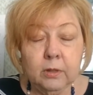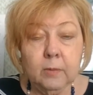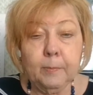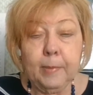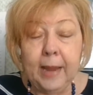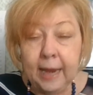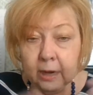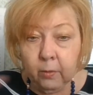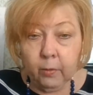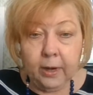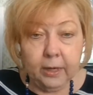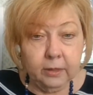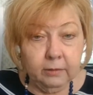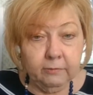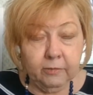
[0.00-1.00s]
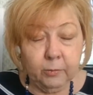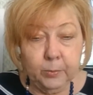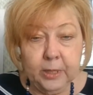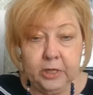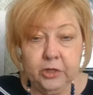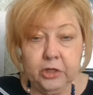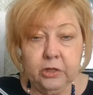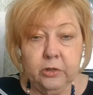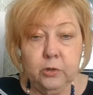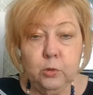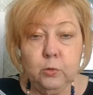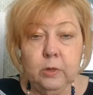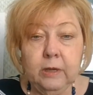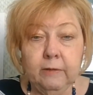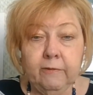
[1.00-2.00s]
the background information
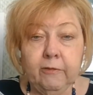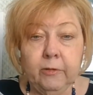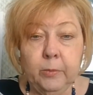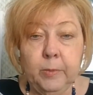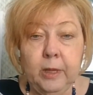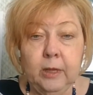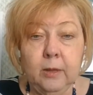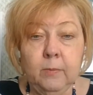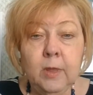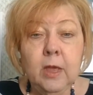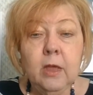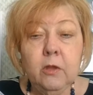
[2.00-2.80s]
you get from him,